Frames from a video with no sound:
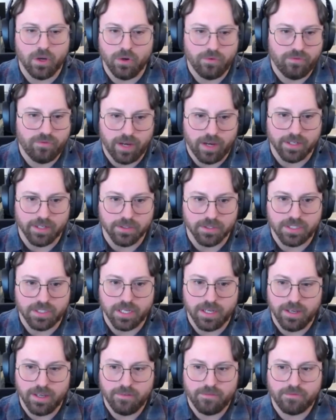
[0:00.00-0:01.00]
code
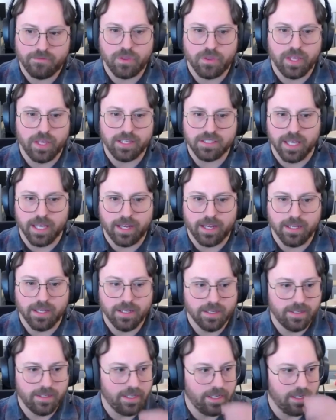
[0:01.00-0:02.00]
files for things like,
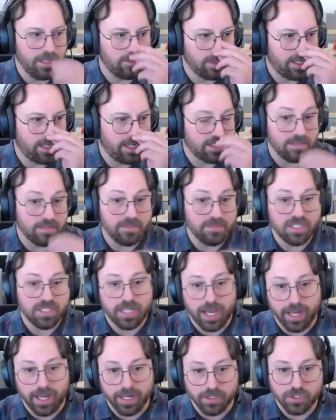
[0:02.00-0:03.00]
custom
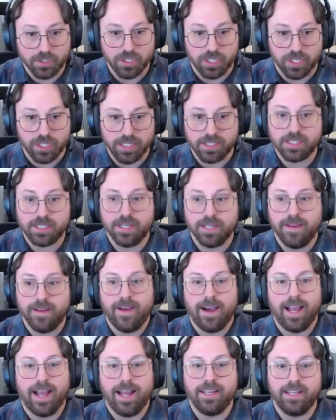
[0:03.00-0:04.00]
style sheets.
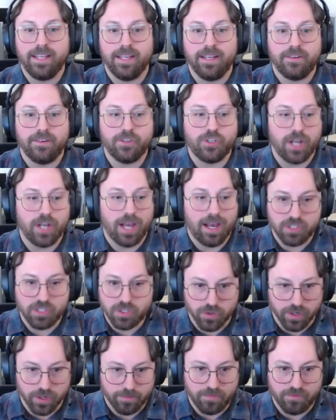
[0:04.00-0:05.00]
I need
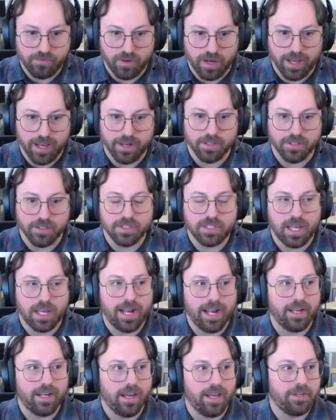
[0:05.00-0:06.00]
JavaScript files.
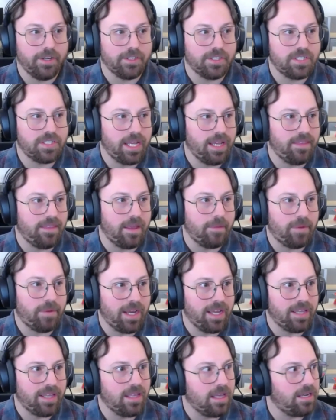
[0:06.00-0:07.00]
I understand that
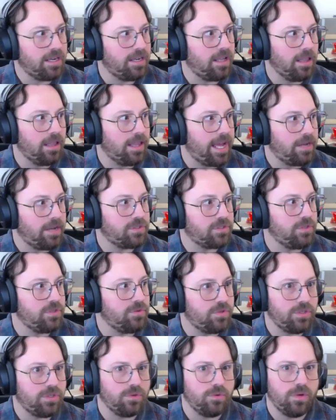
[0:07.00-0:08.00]
Python allows
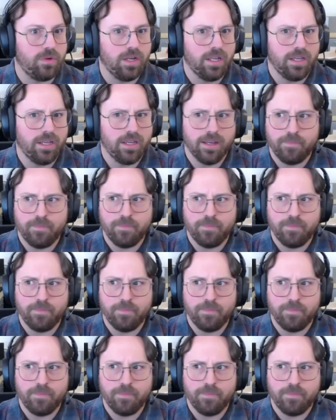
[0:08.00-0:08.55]
you to